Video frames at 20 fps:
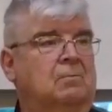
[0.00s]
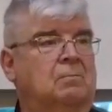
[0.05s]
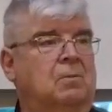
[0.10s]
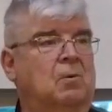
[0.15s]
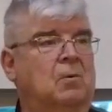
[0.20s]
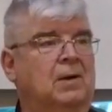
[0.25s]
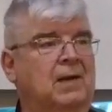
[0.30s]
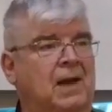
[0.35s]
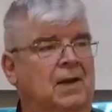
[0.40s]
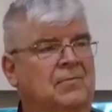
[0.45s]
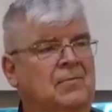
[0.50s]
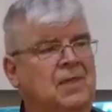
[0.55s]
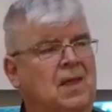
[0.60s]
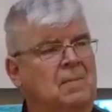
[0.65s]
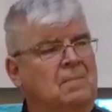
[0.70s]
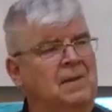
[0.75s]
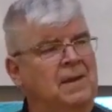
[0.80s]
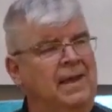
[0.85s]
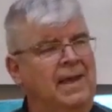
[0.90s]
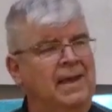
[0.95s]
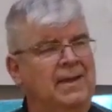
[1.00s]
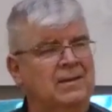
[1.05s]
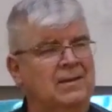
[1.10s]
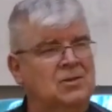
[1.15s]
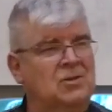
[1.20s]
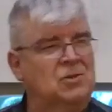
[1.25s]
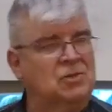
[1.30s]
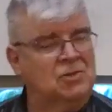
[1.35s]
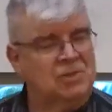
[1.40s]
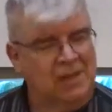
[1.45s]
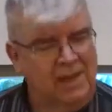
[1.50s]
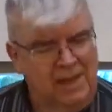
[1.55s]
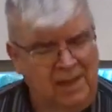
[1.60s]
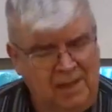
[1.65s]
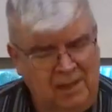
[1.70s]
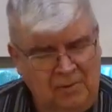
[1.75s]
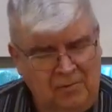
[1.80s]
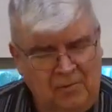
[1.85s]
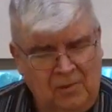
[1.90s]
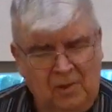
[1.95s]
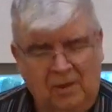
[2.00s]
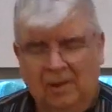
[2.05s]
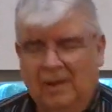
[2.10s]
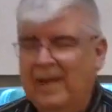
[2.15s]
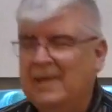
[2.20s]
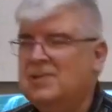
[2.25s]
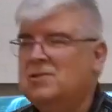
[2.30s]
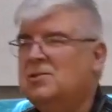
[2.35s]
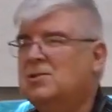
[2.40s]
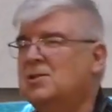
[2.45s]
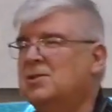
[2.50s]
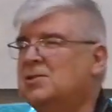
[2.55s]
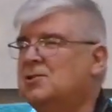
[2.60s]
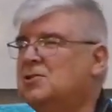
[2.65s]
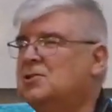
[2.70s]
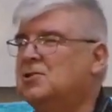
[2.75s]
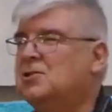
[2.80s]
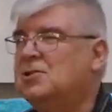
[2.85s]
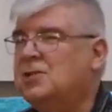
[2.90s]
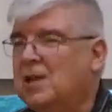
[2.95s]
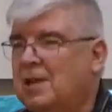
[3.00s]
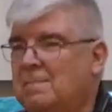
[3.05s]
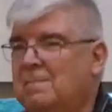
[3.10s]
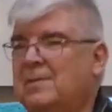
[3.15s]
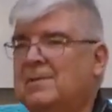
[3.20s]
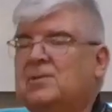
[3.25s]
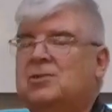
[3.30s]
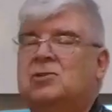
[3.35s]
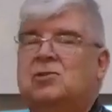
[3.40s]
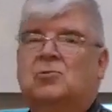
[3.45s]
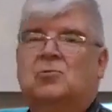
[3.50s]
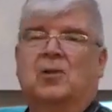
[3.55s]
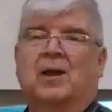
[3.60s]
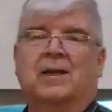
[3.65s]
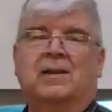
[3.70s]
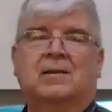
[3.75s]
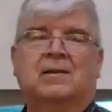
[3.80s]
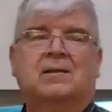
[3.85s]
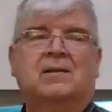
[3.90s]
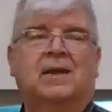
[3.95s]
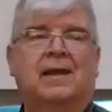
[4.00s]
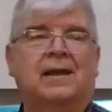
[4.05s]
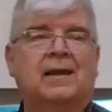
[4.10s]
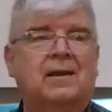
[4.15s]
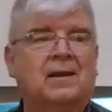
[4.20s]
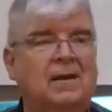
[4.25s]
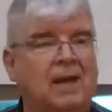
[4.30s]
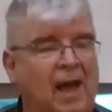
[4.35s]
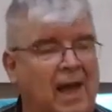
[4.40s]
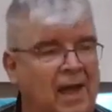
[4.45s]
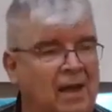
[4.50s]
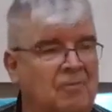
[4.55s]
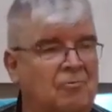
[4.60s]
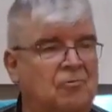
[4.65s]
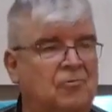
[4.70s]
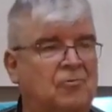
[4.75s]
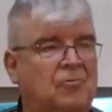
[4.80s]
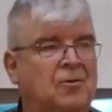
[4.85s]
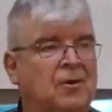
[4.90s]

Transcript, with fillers: But whenever they begin to see the lessons demonstrated in life,